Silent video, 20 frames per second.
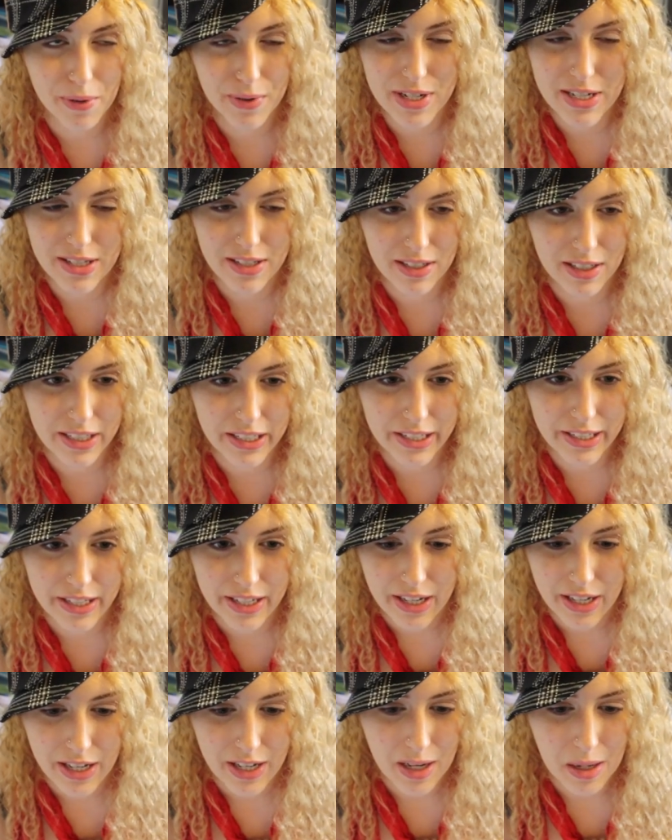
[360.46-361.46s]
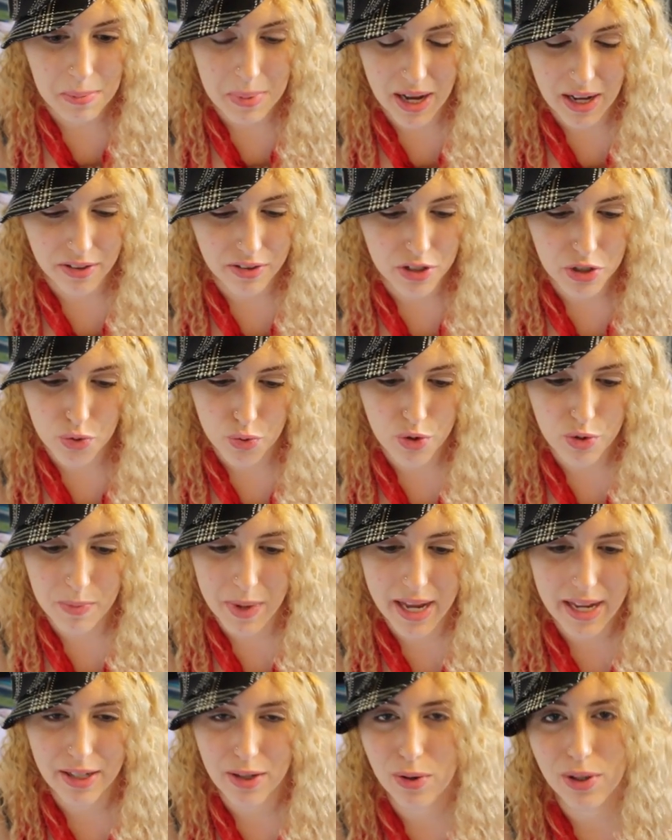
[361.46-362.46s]
out recently about this
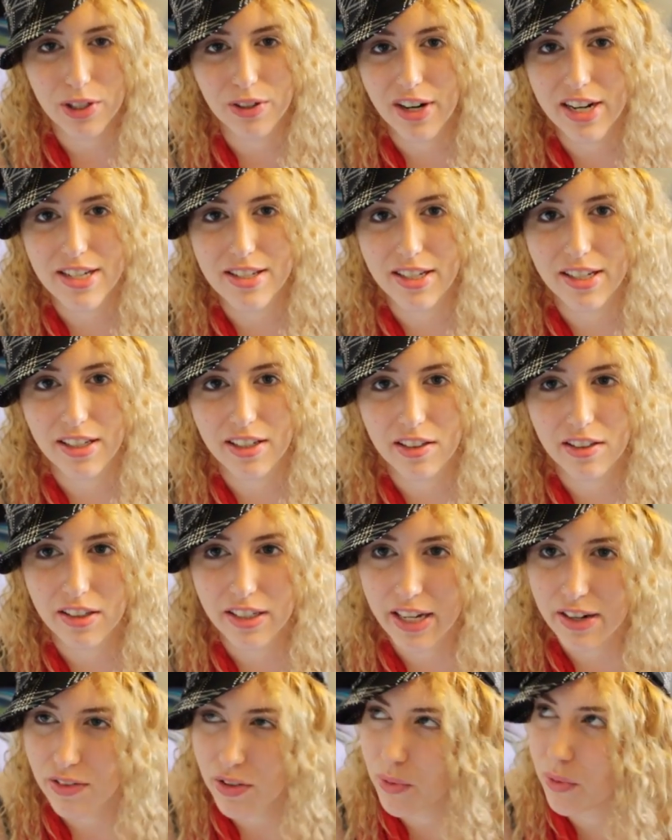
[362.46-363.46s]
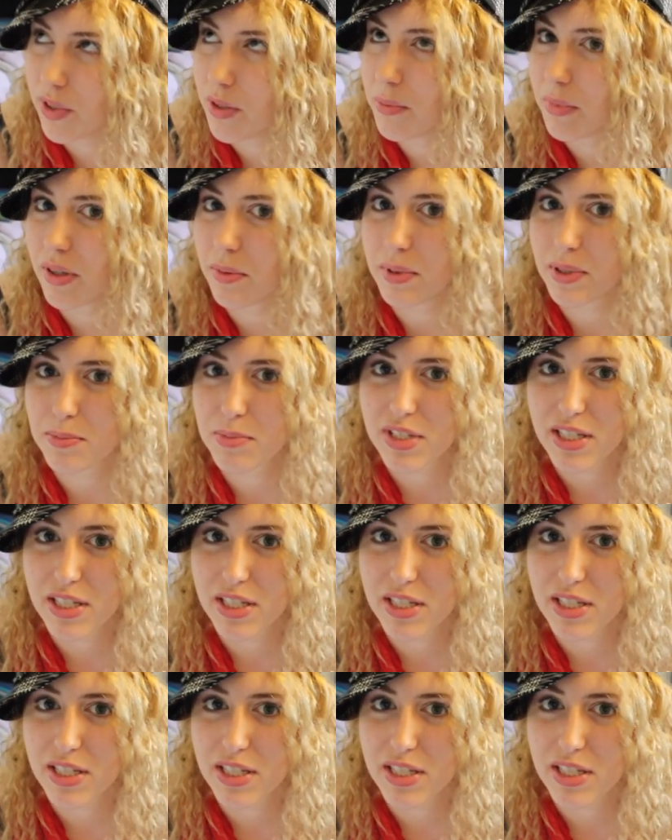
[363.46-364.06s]
roommate going crazy and killing everyone and becoming